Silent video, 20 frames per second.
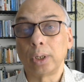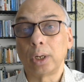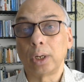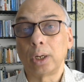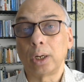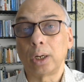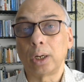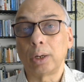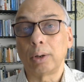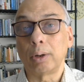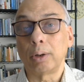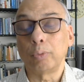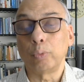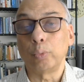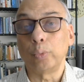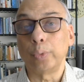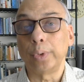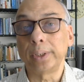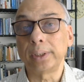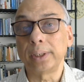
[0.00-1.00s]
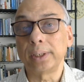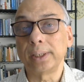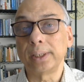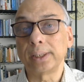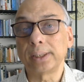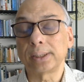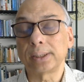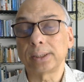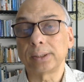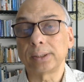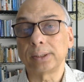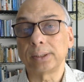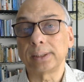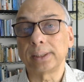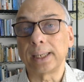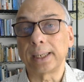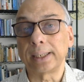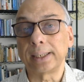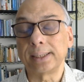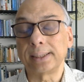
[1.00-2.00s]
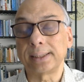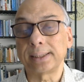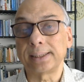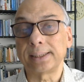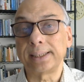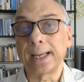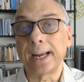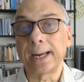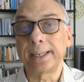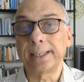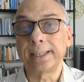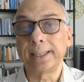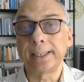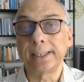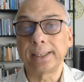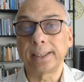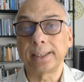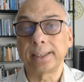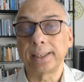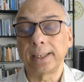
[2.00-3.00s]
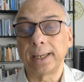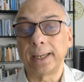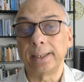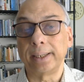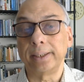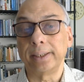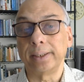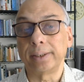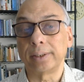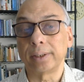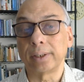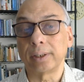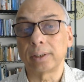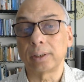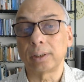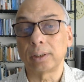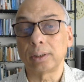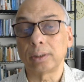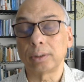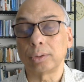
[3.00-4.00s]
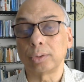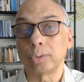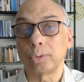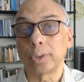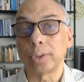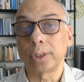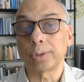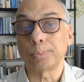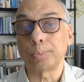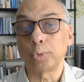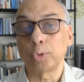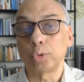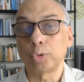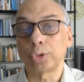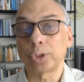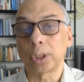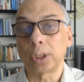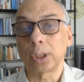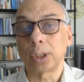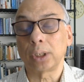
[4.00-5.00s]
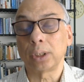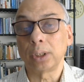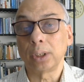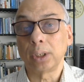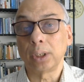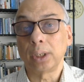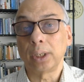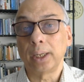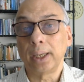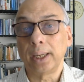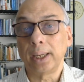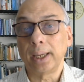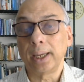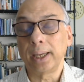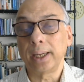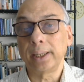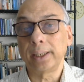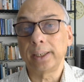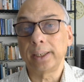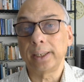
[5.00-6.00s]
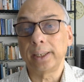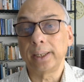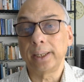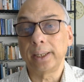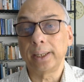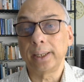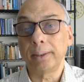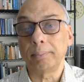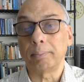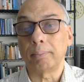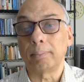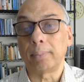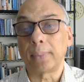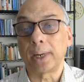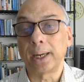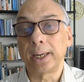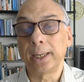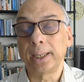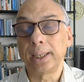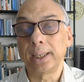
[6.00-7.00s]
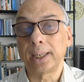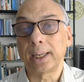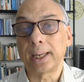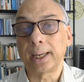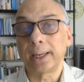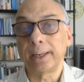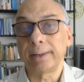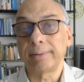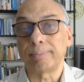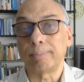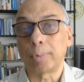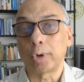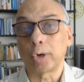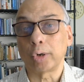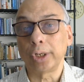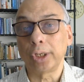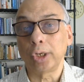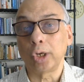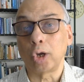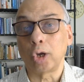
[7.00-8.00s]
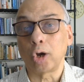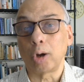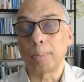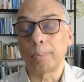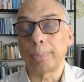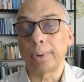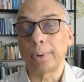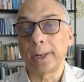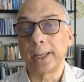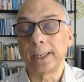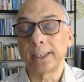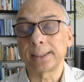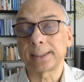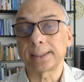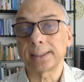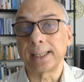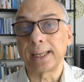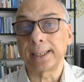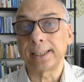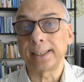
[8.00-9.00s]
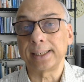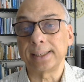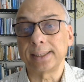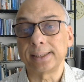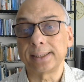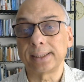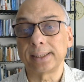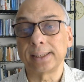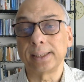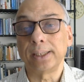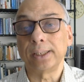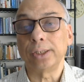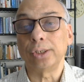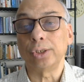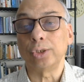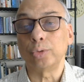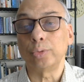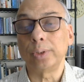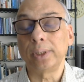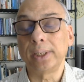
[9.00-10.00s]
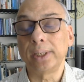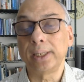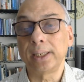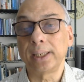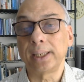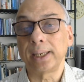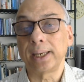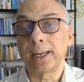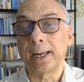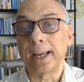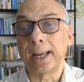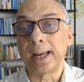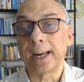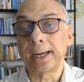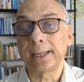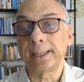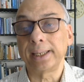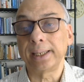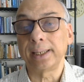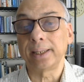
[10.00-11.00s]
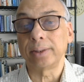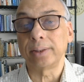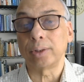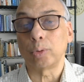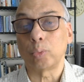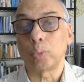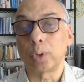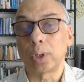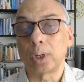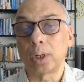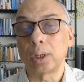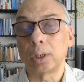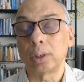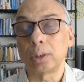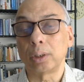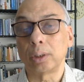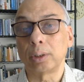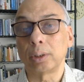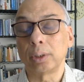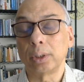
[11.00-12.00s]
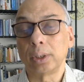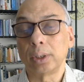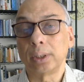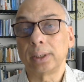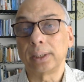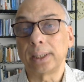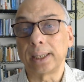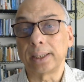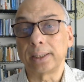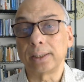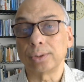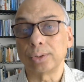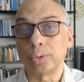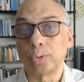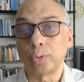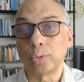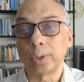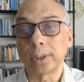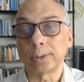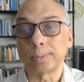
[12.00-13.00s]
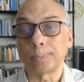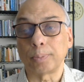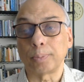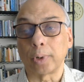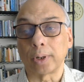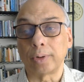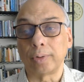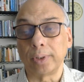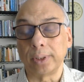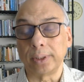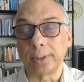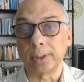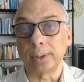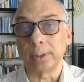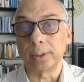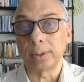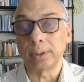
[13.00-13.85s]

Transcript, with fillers: uh, witness that is static and eternal, known as Purusha, and a mind life body complex that is unique and acting in the world that is known as Prakriti.